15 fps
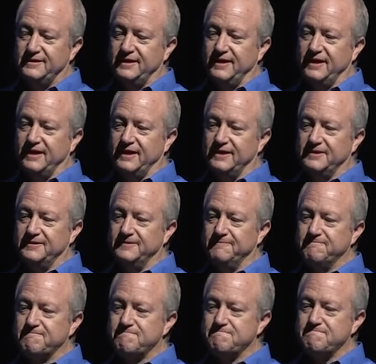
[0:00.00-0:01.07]
And
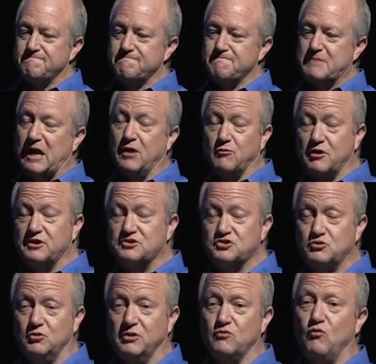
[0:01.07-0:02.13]
I work at a
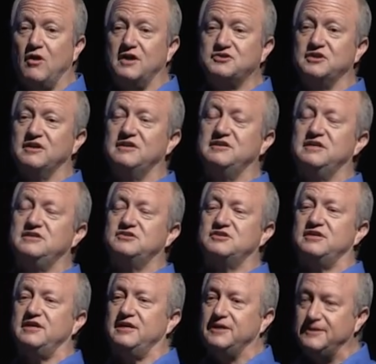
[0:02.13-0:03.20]
school in Washington,
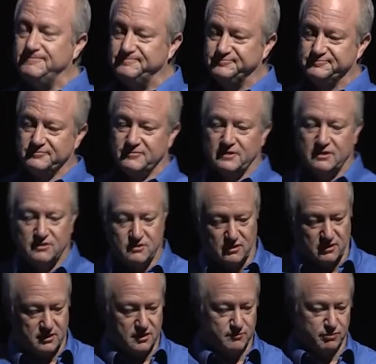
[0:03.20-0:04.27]
D.C.
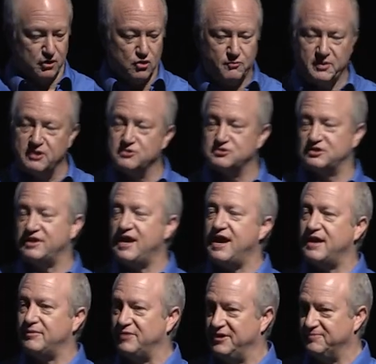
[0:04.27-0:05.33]
called Blow Pierce
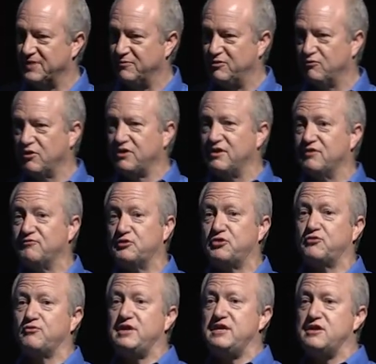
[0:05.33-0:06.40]
Academy. I've been working there for
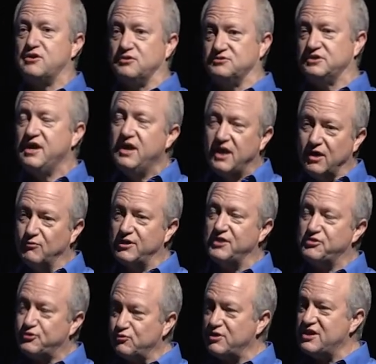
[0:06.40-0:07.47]
three years. I went
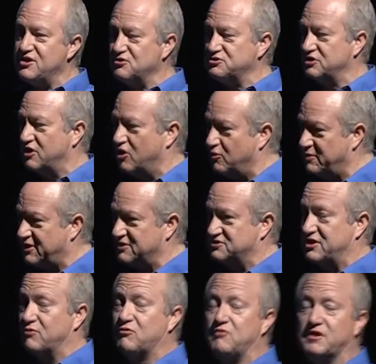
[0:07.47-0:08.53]
in three years ago
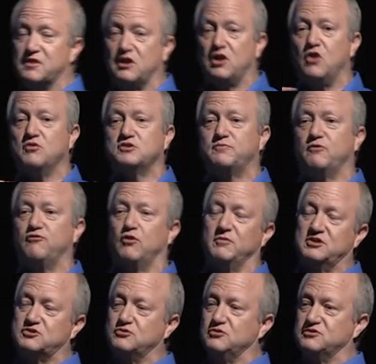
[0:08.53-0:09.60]
because they were one of the lowest
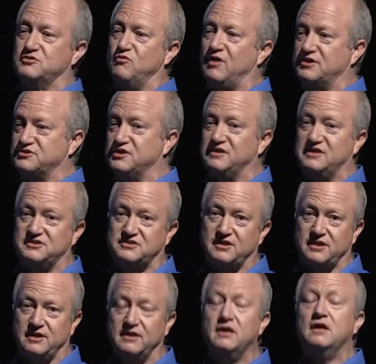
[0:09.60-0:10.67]
performing schools in Washington,
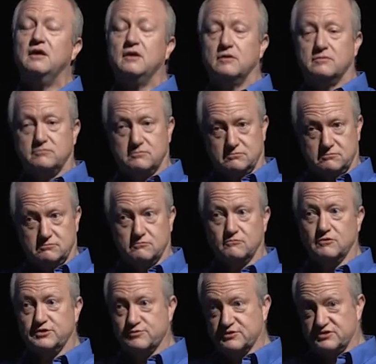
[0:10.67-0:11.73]
D.C
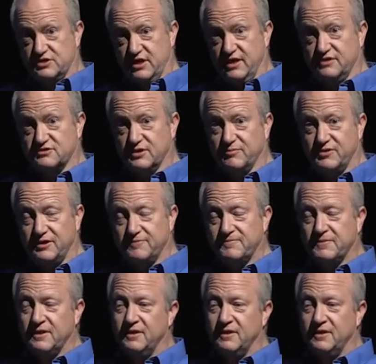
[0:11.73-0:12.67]
which was saying something.